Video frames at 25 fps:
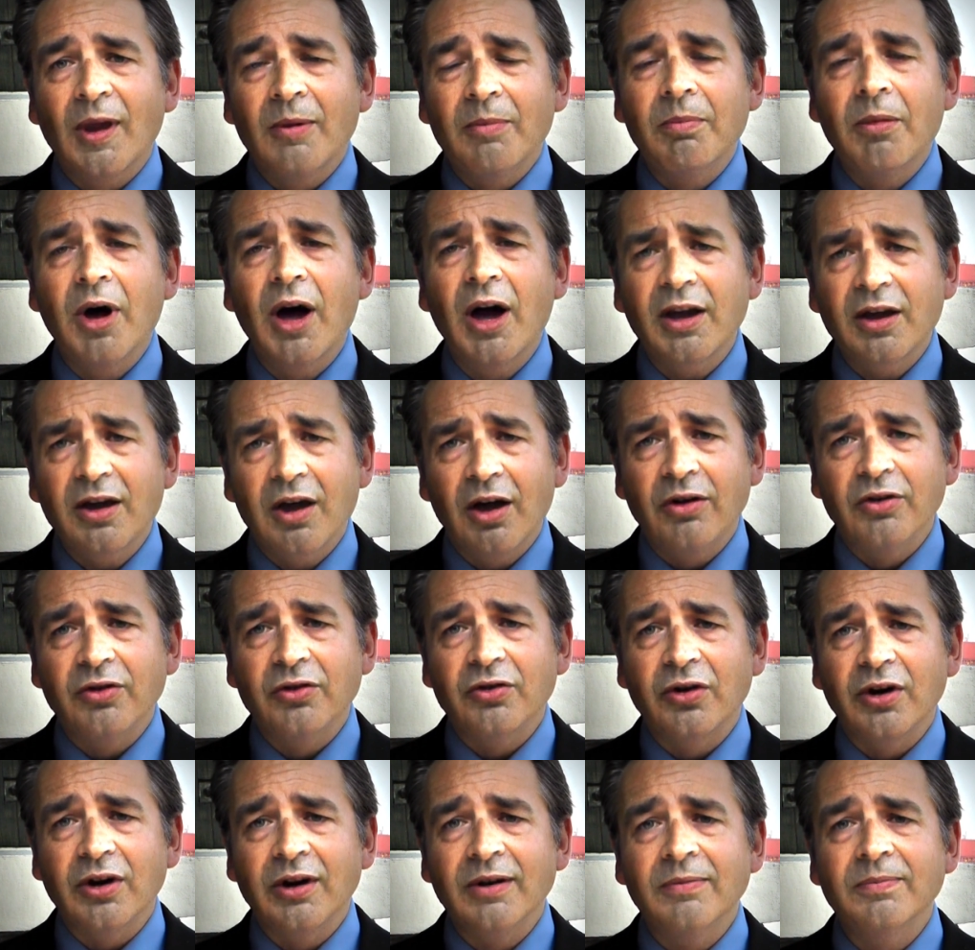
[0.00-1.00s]
my
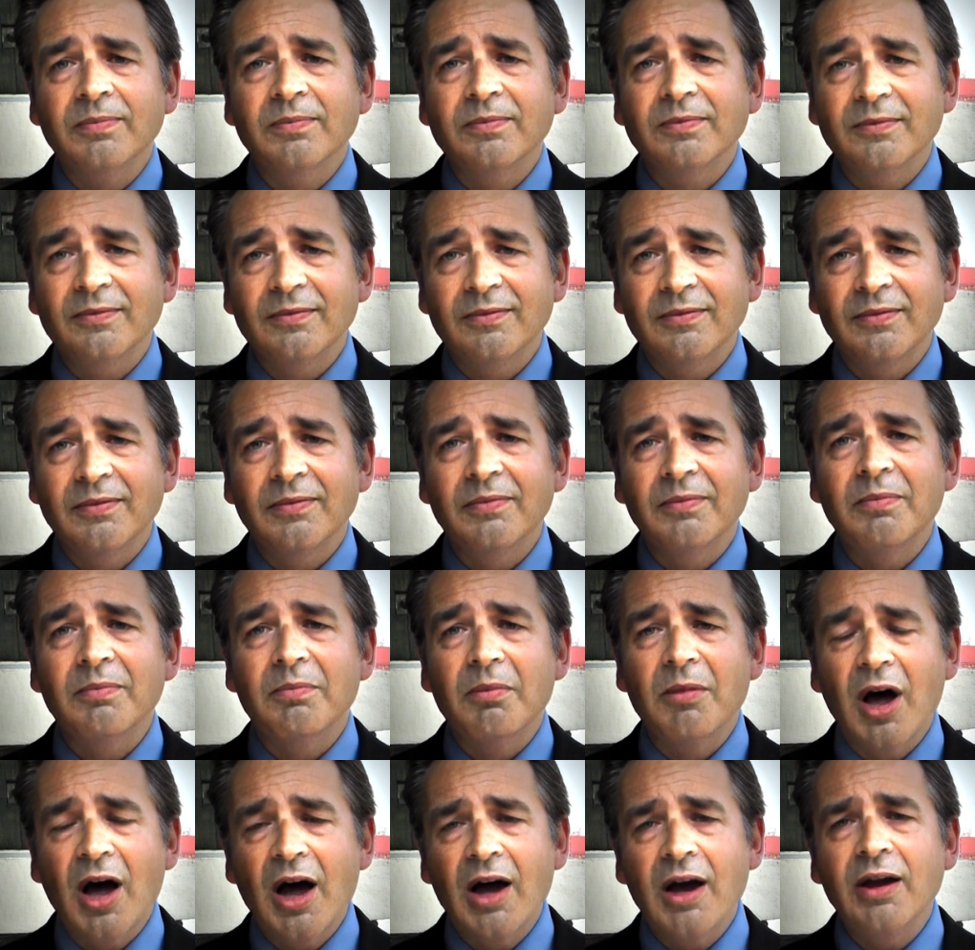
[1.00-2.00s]
country,
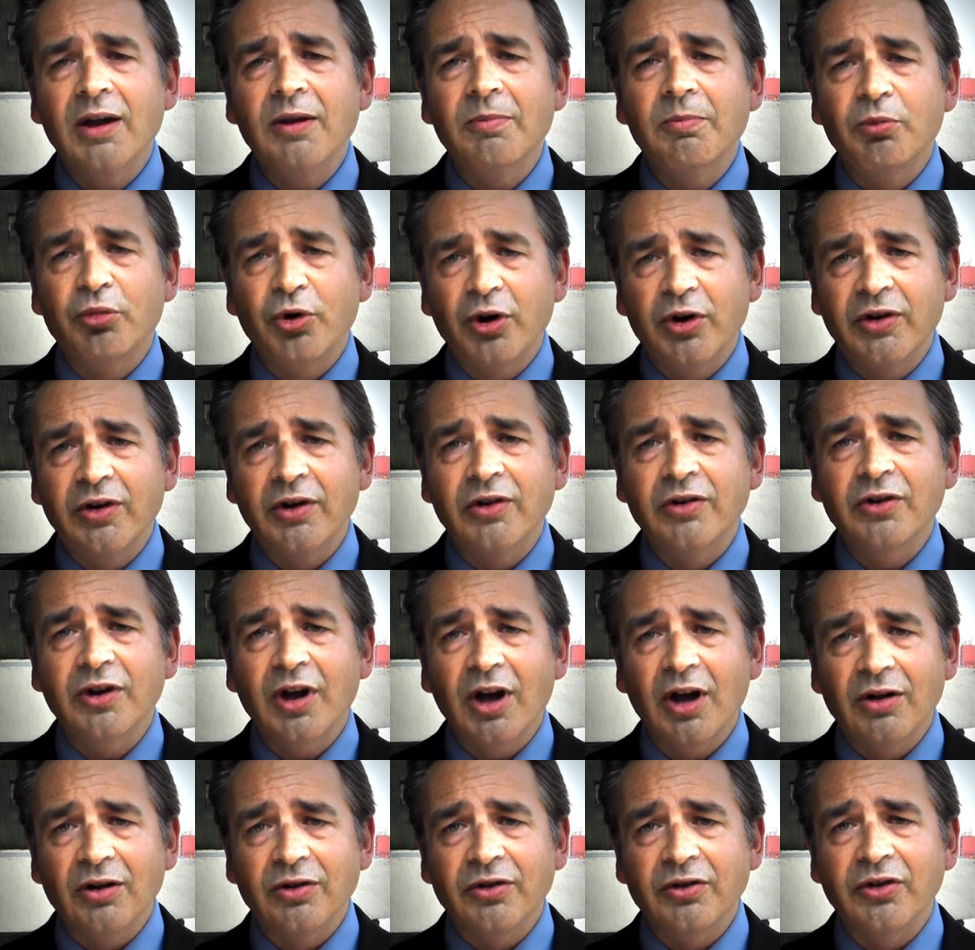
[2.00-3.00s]
my British
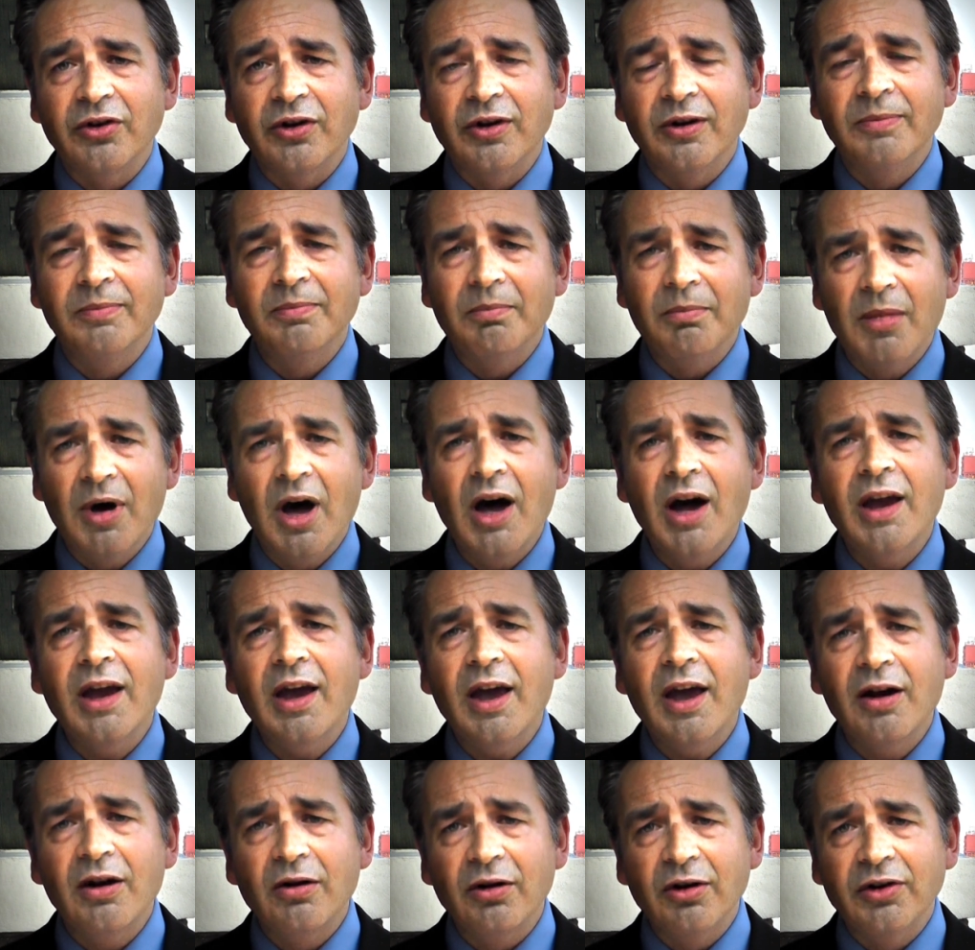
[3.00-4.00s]
culture, my
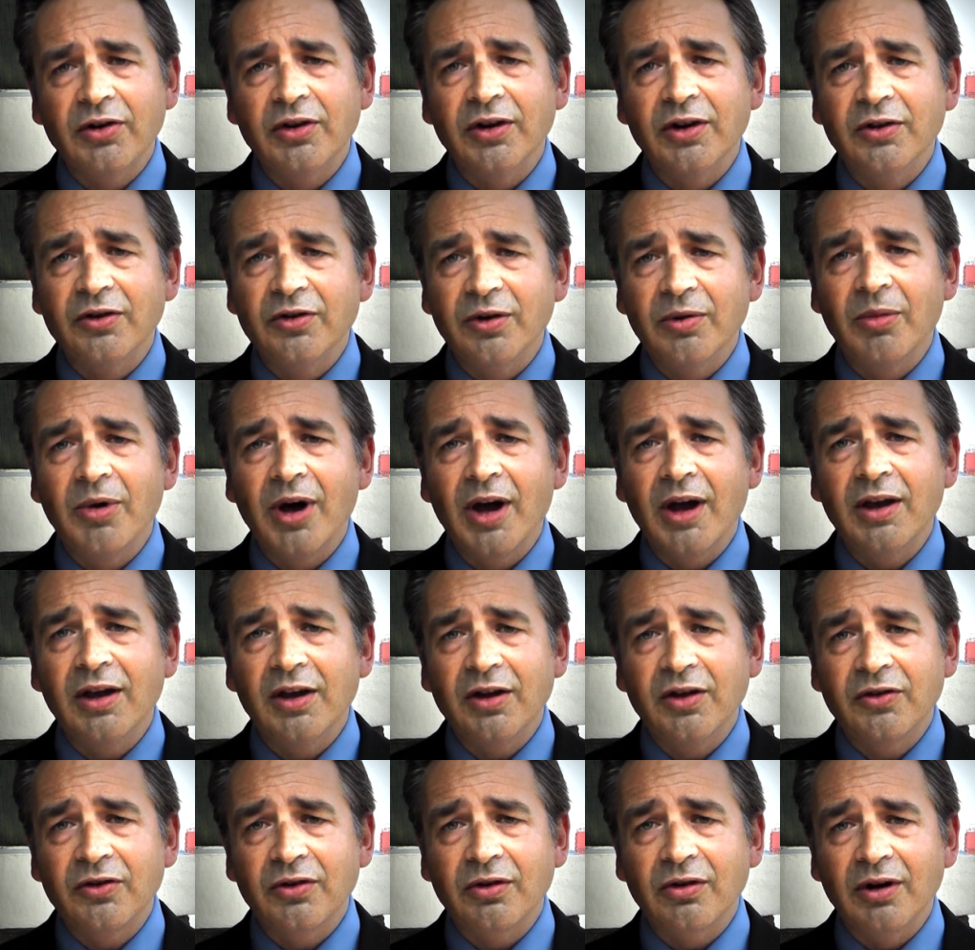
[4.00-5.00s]
heritage and my
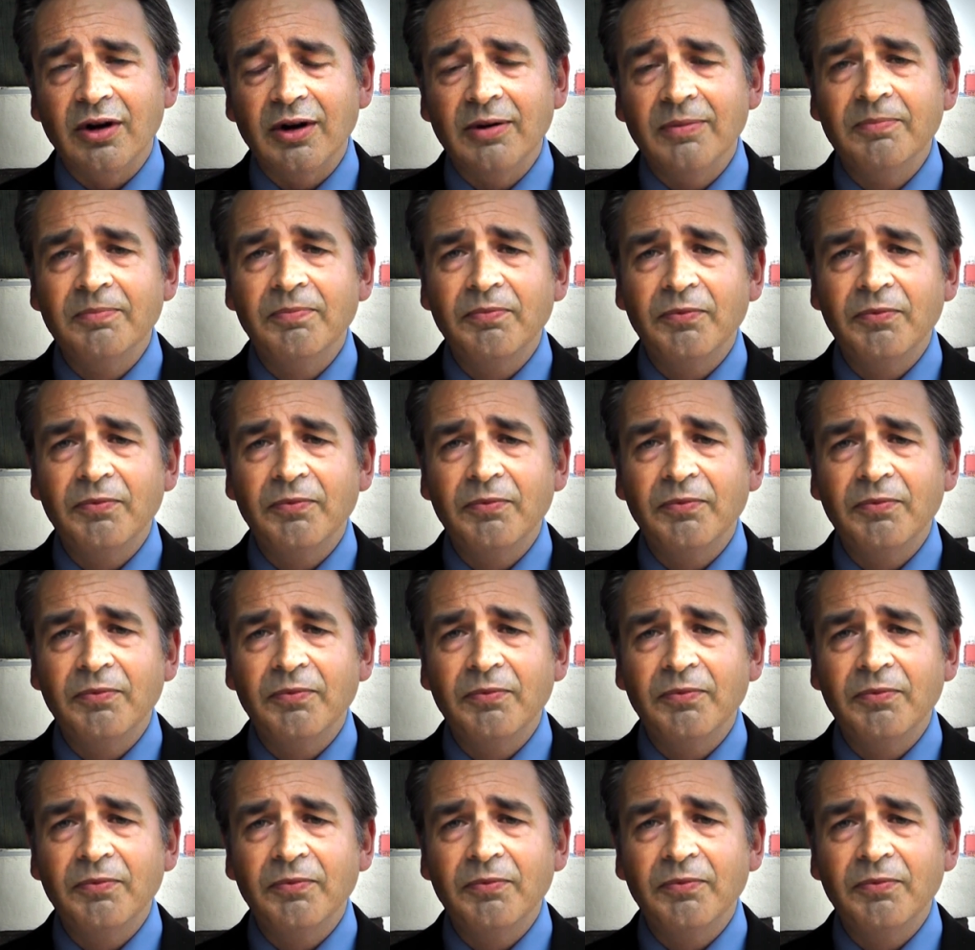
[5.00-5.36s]
history,